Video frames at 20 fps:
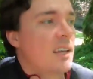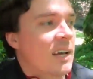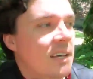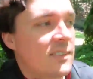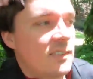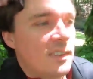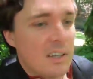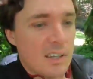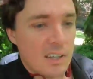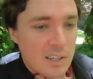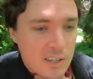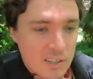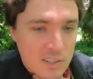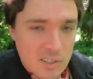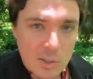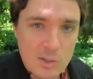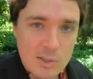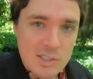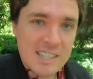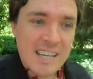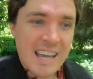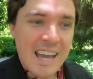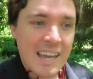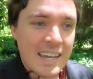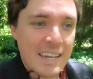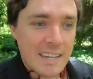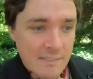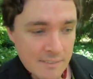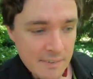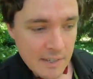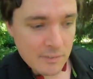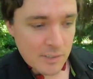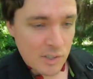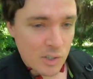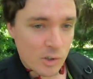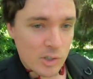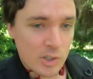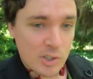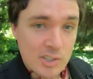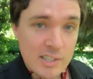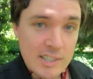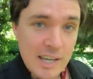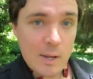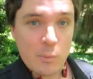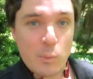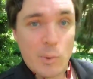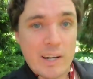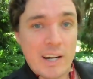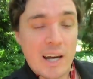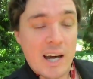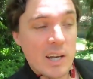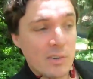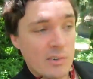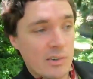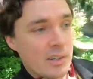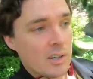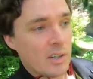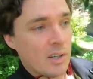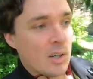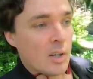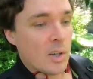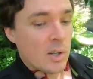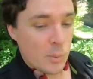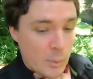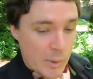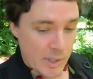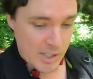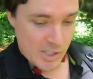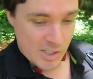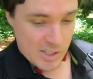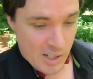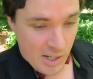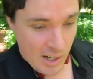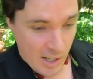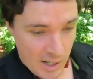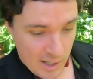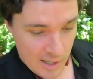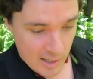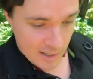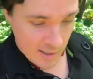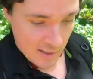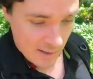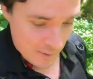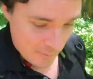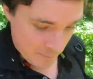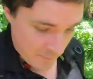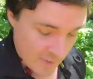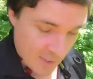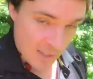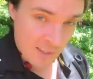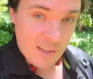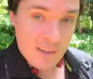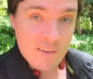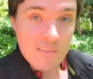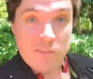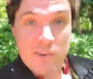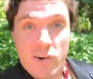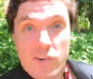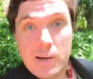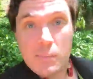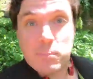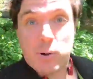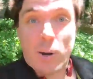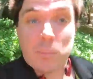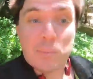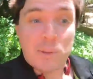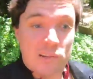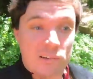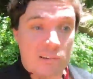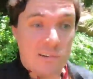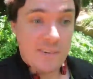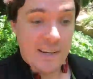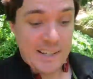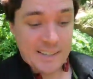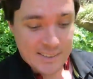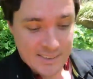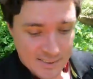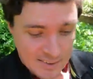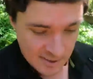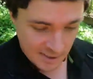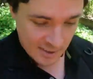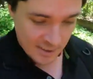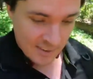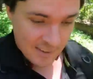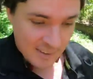like the UTA 50 or UTA 100, which are very popular events,